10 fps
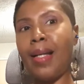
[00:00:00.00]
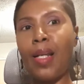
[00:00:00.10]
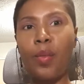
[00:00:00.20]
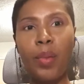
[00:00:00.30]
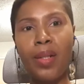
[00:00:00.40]
got
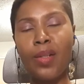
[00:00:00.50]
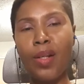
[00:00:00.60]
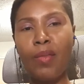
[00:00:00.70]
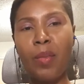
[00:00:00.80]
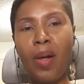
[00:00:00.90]
a bunch
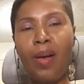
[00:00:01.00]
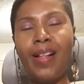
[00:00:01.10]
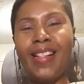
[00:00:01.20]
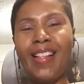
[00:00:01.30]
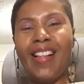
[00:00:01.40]
of them, y'all.
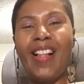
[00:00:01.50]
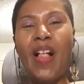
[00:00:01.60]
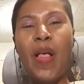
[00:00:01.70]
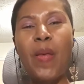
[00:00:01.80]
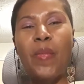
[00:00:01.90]

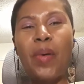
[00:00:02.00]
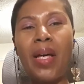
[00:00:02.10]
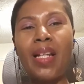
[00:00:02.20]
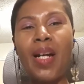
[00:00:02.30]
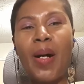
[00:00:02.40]

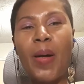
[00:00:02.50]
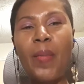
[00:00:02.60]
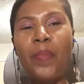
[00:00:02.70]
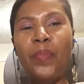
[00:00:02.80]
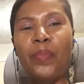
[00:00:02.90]
But,
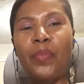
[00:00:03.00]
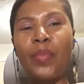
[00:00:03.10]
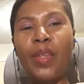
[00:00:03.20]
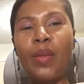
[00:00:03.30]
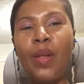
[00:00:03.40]

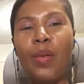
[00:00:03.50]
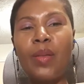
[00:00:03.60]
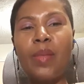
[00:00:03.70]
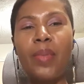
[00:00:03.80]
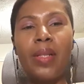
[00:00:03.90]

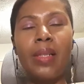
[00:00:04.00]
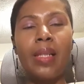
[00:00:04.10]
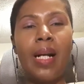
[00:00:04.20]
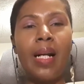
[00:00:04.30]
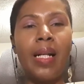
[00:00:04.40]
typically
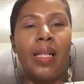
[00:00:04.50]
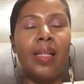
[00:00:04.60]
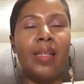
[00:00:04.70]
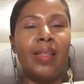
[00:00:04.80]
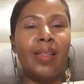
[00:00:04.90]

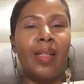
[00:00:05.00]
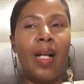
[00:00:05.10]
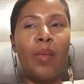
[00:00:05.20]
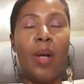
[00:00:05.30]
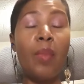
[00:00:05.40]

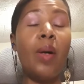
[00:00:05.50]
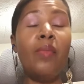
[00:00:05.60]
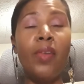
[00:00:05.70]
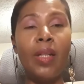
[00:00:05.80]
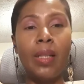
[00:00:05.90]
I'm up
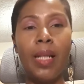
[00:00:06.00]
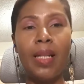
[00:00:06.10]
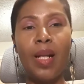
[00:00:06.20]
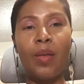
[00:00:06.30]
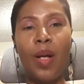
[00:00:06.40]
very late.
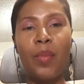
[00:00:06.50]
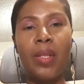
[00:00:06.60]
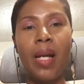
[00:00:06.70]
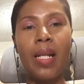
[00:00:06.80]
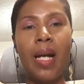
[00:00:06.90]
I'm a
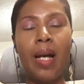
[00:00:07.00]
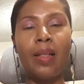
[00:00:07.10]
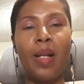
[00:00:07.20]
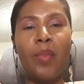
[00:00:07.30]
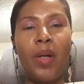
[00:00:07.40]
night owl
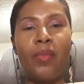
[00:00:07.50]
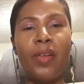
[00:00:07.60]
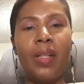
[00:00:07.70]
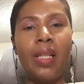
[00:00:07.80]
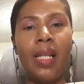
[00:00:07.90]
and I'm up
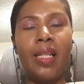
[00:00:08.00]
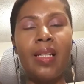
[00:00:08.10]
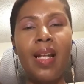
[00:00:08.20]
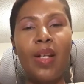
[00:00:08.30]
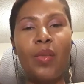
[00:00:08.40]
very late,
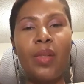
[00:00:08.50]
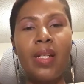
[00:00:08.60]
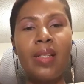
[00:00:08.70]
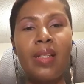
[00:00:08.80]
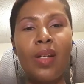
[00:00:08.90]
and I don't
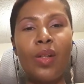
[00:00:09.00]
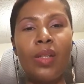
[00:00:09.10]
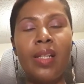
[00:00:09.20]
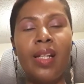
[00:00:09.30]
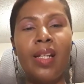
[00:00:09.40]
necessarily